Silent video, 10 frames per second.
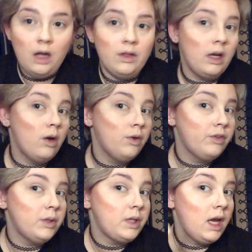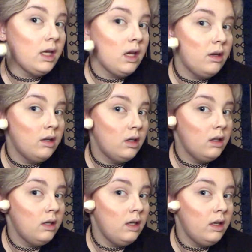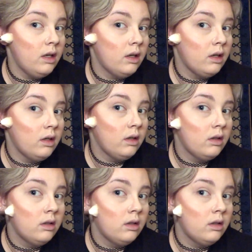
And then I also take it here.